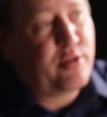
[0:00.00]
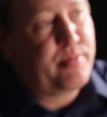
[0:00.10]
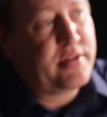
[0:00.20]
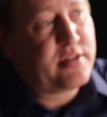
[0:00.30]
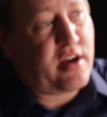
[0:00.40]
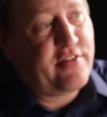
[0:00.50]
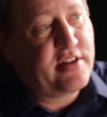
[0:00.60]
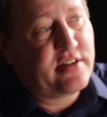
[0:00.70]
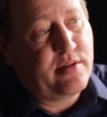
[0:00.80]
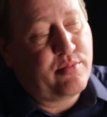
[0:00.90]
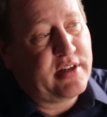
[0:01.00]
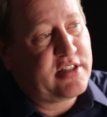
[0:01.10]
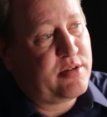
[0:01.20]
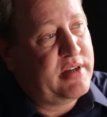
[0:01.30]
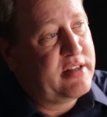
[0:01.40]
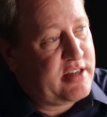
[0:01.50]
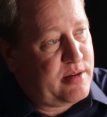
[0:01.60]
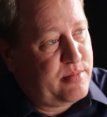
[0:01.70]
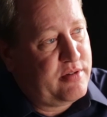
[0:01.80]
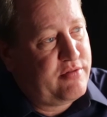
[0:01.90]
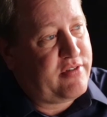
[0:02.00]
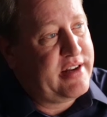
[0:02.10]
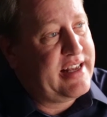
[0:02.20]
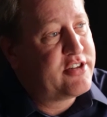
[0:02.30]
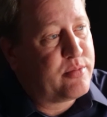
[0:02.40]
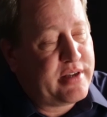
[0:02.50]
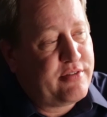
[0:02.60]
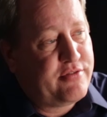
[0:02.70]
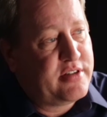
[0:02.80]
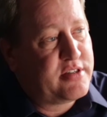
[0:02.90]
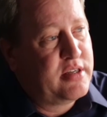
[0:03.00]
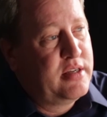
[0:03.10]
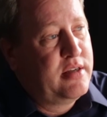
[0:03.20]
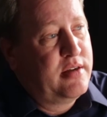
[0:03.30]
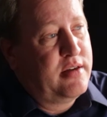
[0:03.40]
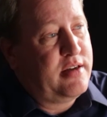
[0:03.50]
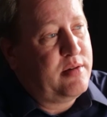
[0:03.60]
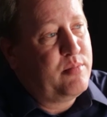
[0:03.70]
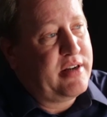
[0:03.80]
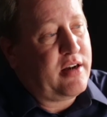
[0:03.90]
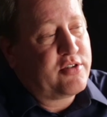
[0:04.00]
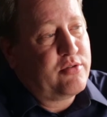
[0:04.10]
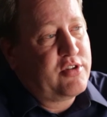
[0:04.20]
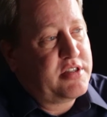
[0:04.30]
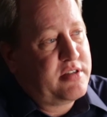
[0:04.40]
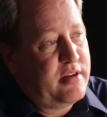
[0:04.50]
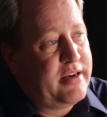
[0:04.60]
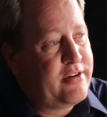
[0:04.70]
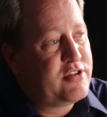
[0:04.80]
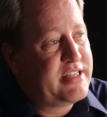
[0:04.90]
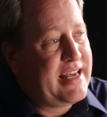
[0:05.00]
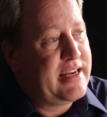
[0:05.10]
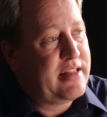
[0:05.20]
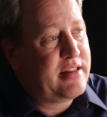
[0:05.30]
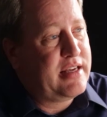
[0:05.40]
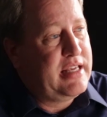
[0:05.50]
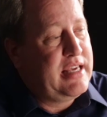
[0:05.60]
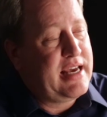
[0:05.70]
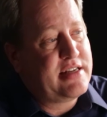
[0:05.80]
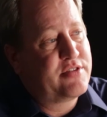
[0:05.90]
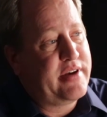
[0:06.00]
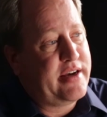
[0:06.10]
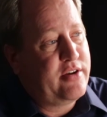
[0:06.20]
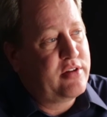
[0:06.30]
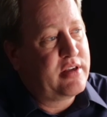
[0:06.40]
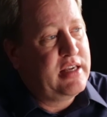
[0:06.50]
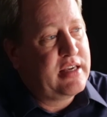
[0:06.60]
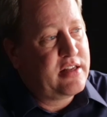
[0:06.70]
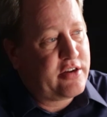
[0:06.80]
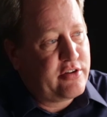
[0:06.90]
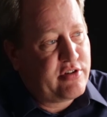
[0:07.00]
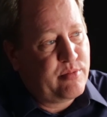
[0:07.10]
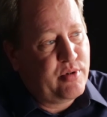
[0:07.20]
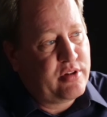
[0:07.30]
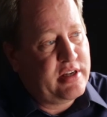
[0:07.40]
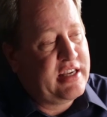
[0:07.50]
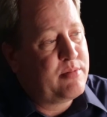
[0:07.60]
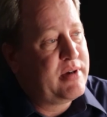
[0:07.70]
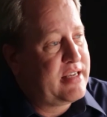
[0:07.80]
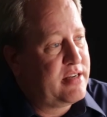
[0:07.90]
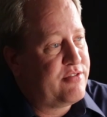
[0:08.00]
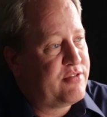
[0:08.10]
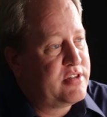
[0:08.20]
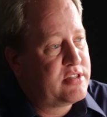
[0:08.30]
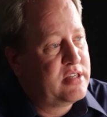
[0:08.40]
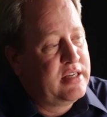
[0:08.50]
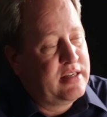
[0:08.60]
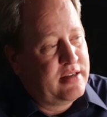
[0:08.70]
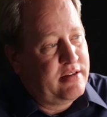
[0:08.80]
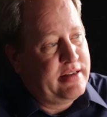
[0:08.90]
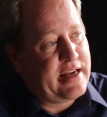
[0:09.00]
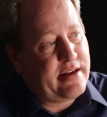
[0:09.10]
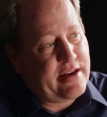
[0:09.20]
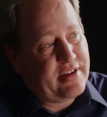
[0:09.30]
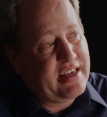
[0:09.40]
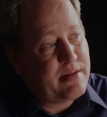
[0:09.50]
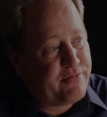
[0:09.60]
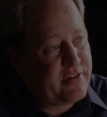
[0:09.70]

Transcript: purpose, obviously it brings some income and financial benefits, but also just understanding that he has value, that he can contribute, that he can make a difference. Having him